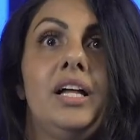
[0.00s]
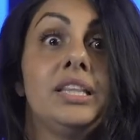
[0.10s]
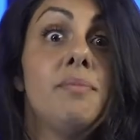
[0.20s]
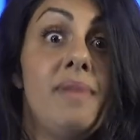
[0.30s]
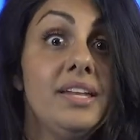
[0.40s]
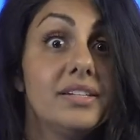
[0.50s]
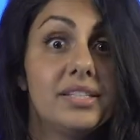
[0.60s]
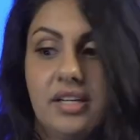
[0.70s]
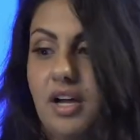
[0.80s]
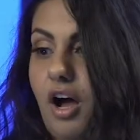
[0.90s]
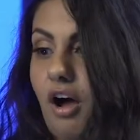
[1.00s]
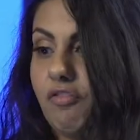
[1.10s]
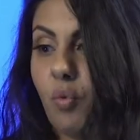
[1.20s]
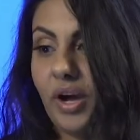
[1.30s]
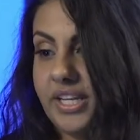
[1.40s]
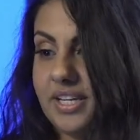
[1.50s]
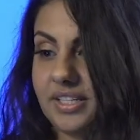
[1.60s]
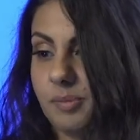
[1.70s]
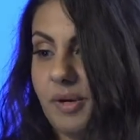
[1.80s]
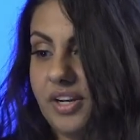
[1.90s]
lament of what he
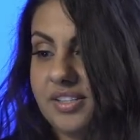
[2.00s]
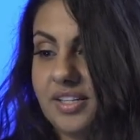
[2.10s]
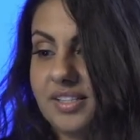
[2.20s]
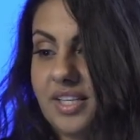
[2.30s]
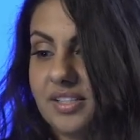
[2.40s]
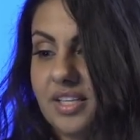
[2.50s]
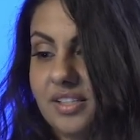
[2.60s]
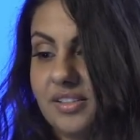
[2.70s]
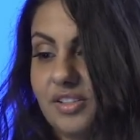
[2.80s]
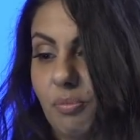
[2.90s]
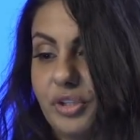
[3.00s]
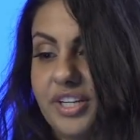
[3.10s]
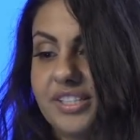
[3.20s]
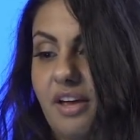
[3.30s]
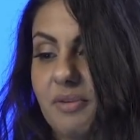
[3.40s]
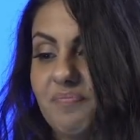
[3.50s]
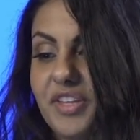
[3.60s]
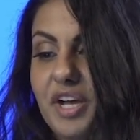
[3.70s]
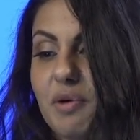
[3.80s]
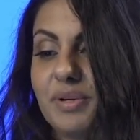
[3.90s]
experienced. And it says this in Psalm 37,
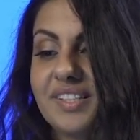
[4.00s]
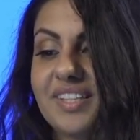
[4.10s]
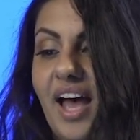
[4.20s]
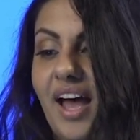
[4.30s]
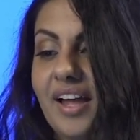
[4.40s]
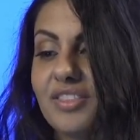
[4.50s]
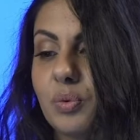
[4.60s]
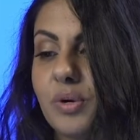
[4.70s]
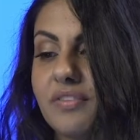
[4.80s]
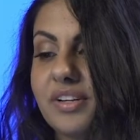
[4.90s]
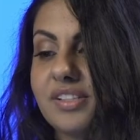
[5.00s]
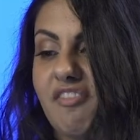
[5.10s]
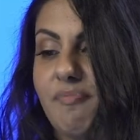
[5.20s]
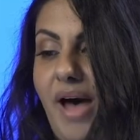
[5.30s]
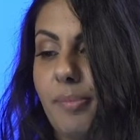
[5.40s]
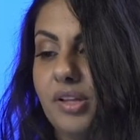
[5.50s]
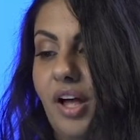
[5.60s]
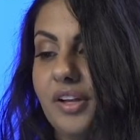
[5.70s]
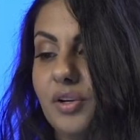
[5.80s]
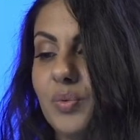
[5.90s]
"Beside the rivers of
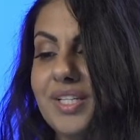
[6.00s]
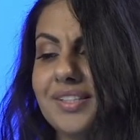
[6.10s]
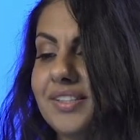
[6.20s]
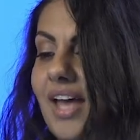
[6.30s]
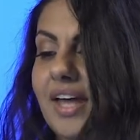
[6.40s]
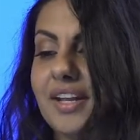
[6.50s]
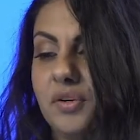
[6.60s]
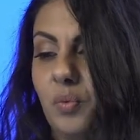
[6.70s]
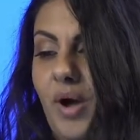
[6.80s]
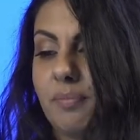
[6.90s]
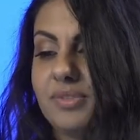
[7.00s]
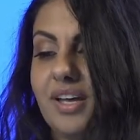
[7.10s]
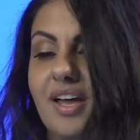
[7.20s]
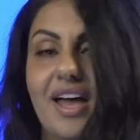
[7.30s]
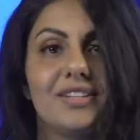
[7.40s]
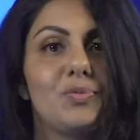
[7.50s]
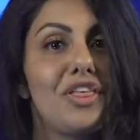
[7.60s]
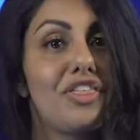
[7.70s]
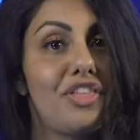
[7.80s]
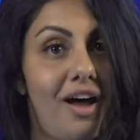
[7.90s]
Babylon, we sat and wept as we
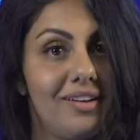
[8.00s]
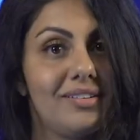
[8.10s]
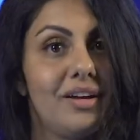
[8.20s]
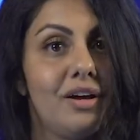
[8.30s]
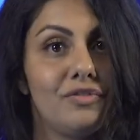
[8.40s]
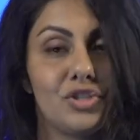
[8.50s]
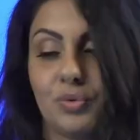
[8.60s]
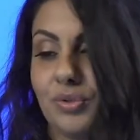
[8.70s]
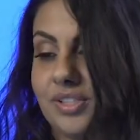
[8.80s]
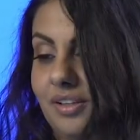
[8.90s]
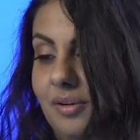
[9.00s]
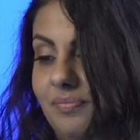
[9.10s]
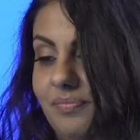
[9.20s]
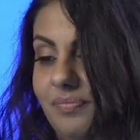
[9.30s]
thought of Jerusalem.